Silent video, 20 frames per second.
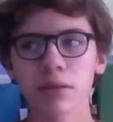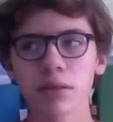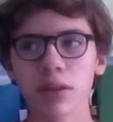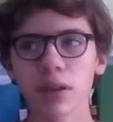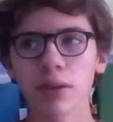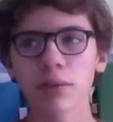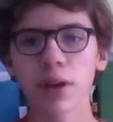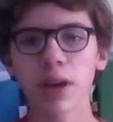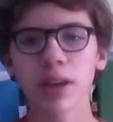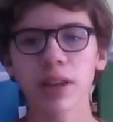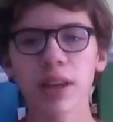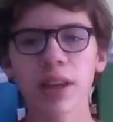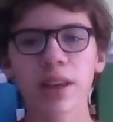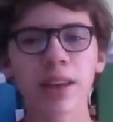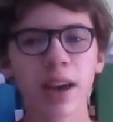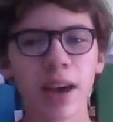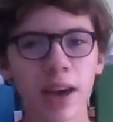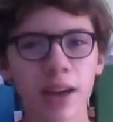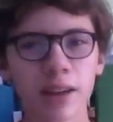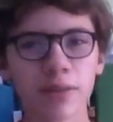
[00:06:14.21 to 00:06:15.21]
Is that right?
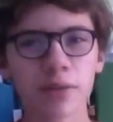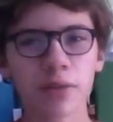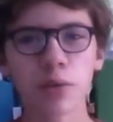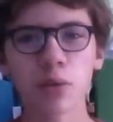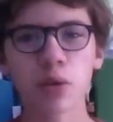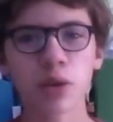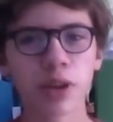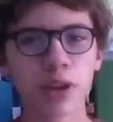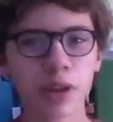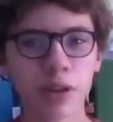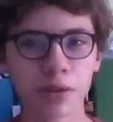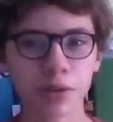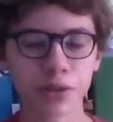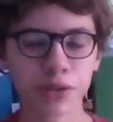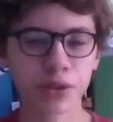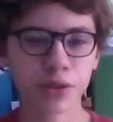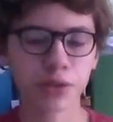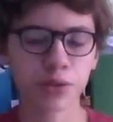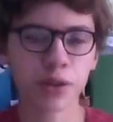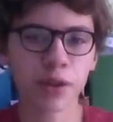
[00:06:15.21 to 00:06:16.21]
Yeah, it's 4 years.
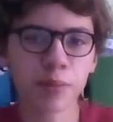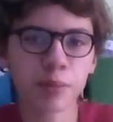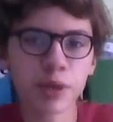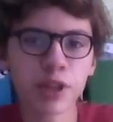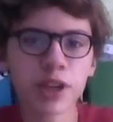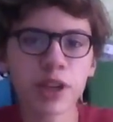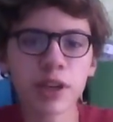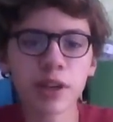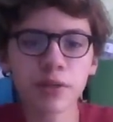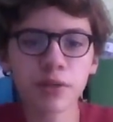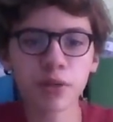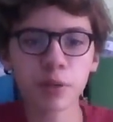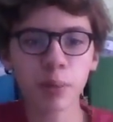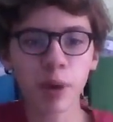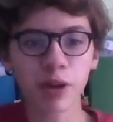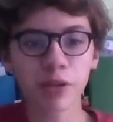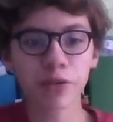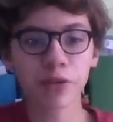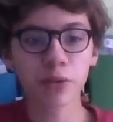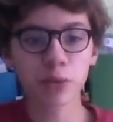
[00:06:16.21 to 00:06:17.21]
So I've been knitting for
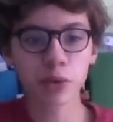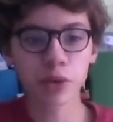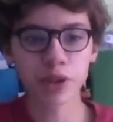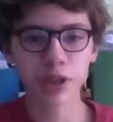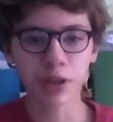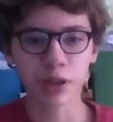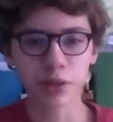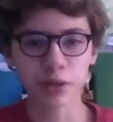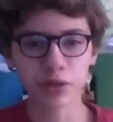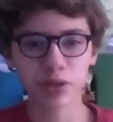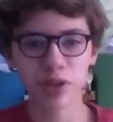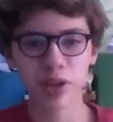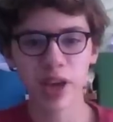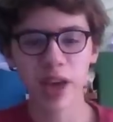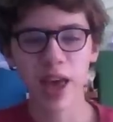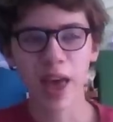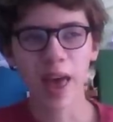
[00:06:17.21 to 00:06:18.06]
about 4 years.